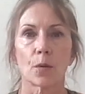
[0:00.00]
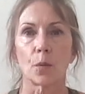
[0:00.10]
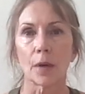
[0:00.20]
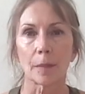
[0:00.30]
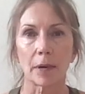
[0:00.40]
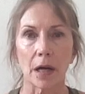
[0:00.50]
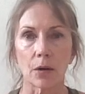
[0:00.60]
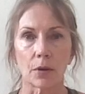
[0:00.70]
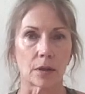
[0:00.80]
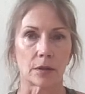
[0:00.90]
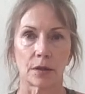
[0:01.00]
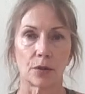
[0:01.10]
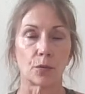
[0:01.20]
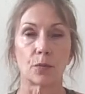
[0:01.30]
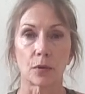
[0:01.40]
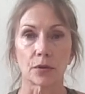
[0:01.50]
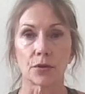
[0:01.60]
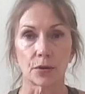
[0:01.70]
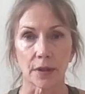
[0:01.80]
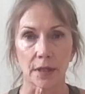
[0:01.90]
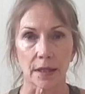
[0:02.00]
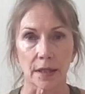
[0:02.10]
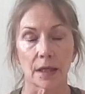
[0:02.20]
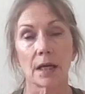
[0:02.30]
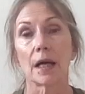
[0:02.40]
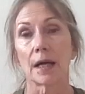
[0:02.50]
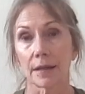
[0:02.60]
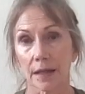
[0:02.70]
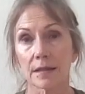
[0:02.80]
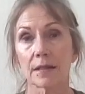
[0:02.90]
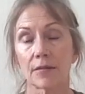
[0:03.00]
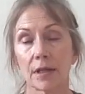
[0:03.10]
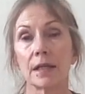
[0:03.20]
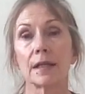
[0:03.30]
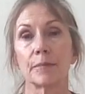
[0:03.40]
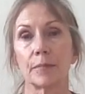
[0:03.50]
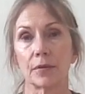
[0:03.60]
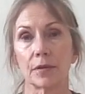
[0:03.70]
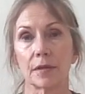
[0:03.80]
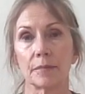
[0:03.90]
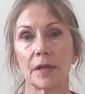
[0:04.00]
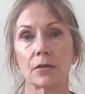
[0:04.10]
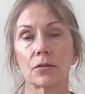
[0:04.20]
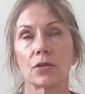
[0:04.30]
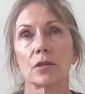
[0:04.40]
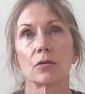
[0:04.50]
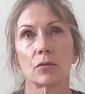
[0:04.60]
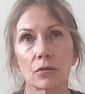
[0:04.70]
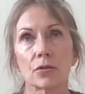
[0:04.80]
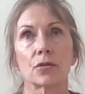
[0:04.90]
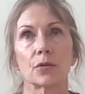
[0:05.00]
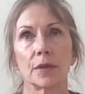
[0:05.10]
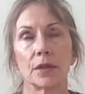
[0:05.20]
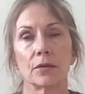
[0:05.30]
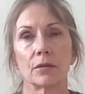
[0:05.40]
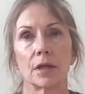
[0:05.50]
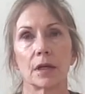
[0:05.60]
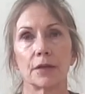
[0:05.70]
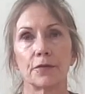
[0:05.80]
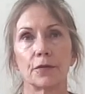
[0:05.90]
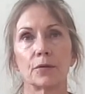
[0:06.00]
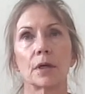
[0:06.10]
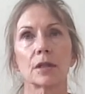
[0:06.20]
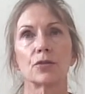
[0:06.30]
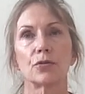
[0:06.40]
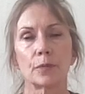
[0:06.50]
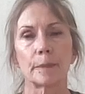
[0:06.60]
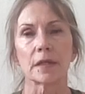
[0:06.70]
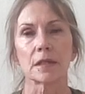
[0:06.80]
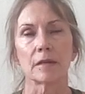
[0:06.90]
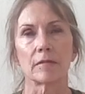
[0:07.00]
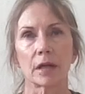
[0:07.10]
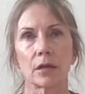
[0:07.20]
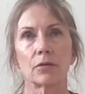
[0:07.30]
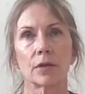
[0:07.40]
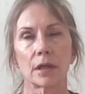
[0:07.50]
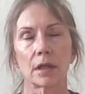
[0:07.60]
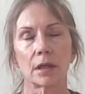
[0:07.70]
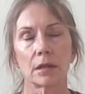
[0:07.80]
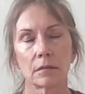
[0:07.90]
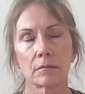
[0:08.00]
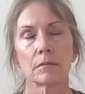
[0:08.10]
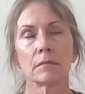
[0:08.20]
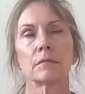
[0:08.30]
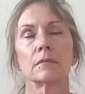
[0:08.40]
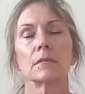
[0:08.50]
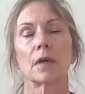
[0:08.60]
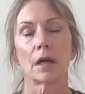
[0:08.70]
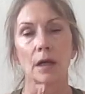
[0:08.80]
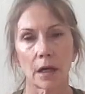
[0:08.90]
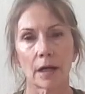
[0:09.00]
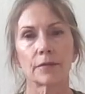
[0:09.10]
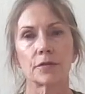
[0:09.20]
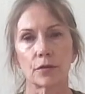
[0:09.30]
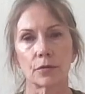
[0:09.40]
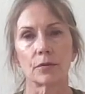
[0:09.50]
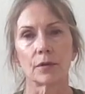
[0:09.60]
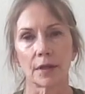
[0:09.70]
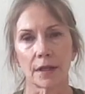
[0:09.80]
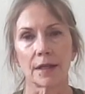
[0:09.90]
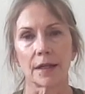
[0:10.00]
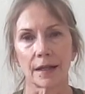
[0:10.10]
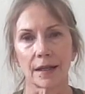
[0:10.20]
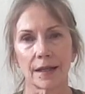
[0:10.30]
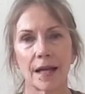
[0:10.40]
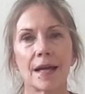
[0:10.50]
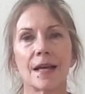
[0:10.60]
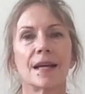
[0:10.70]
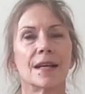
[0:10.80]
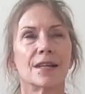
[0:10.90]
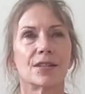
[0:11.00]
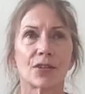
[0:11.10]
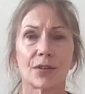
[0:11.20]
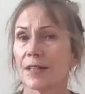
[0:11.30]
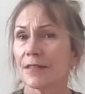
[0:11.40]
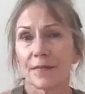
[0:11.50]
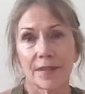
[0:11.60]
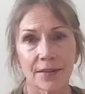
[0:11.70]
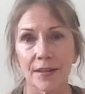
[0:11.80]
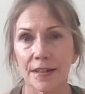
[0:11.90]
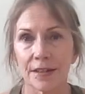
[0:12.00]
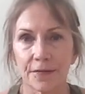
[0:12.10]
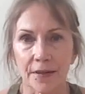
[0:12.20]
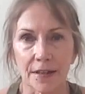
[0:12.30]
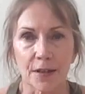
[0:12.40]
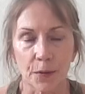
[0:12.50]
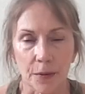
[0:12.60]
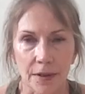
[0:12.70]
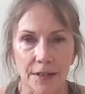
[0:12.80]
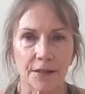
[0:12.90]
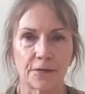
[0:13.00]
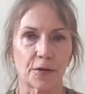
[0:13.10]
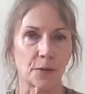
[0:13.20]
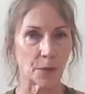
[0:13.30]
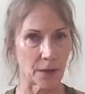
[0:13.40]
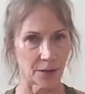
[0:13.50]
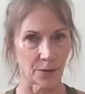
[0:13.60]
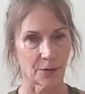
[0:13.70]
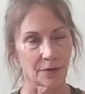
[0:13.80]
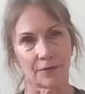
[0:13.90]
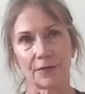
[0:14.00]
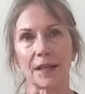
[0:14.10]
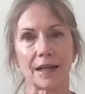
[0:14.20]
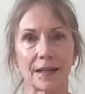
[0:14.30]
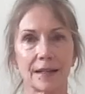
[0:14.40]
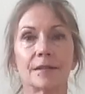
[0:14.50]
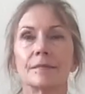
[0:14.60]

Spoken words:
willpower. You want to inhale, and that's really important, because also in yoga, if you are too passive, like, okay, I have to inhale, so it's very different quality from when you feel like,